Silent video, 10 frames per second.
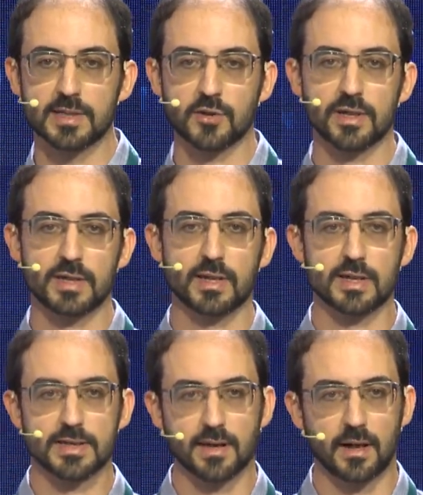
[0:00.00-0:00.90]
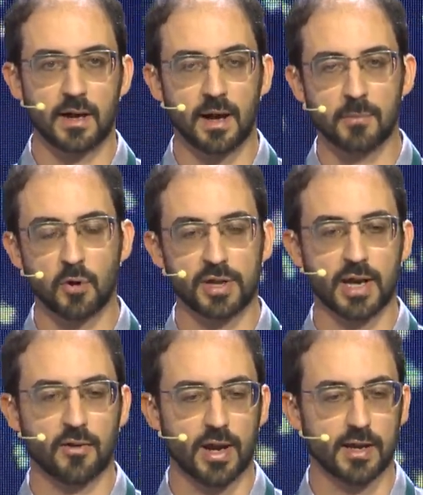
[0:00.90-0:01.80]
so indeed this ammonia
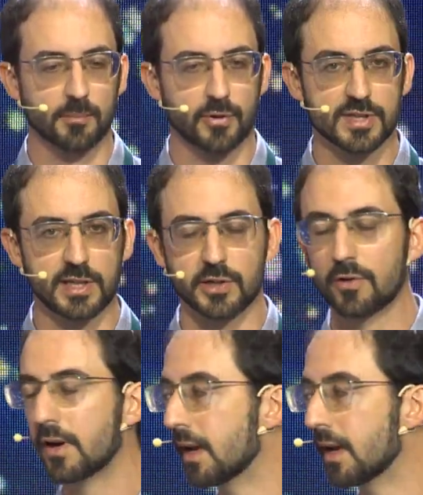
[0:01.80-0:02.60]
cracking procedure.